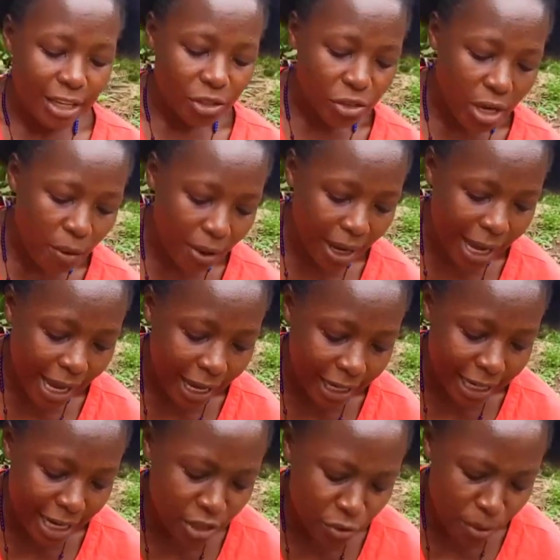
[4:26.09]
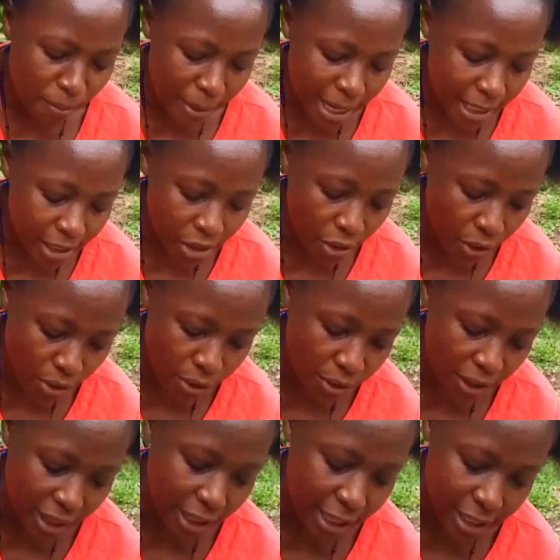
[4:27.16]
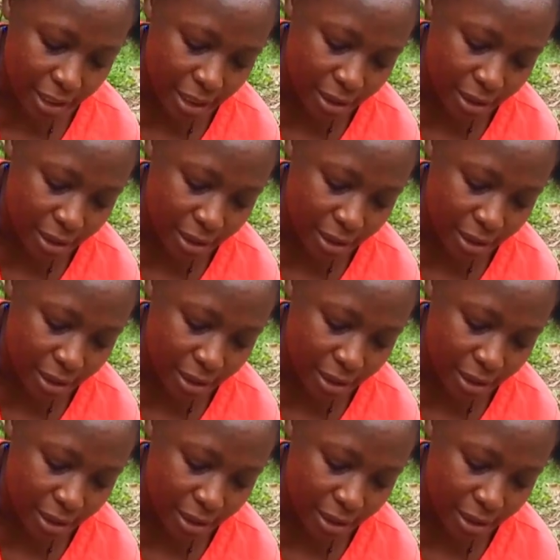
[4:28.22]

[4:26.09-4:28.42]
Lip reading: So we go ahead and we mix all this